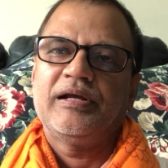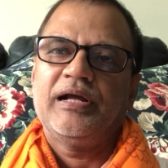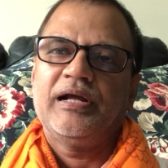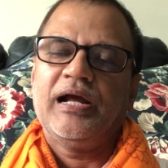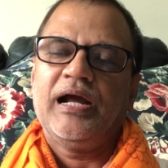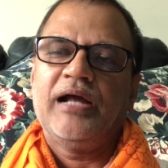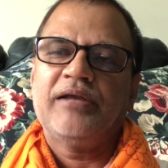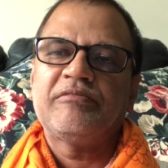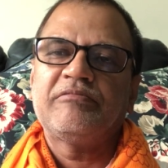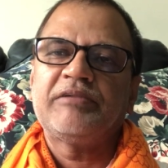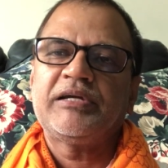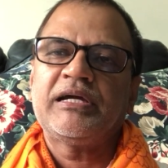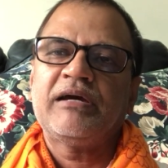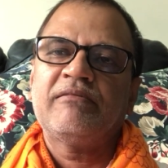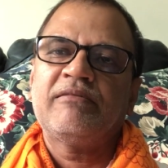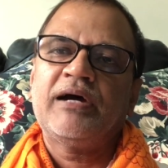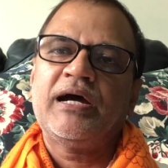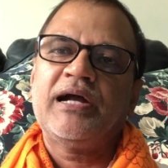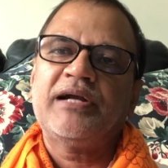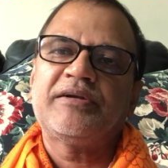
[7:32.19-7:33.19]
And we
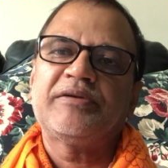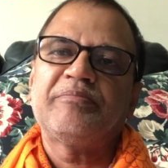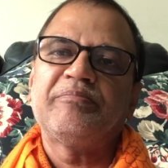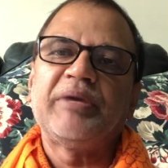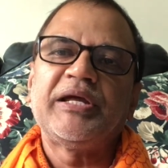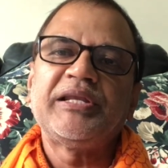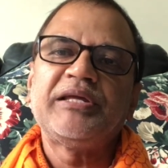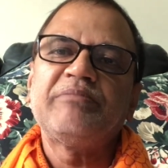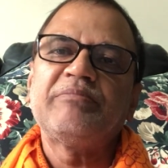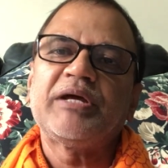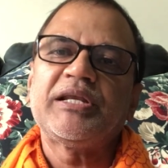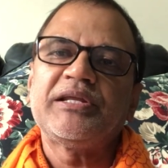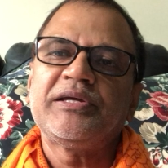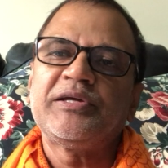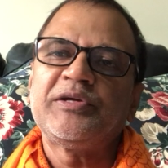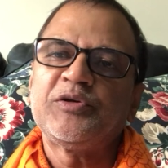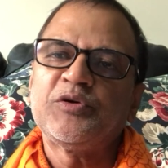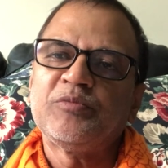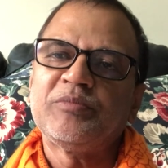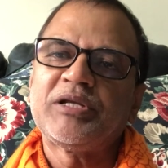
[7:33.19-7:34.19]
have had many, many
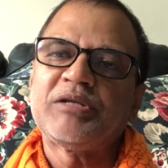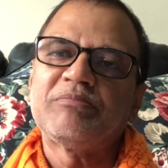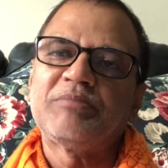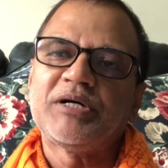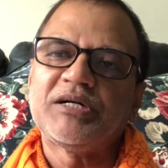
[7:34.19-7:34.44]
human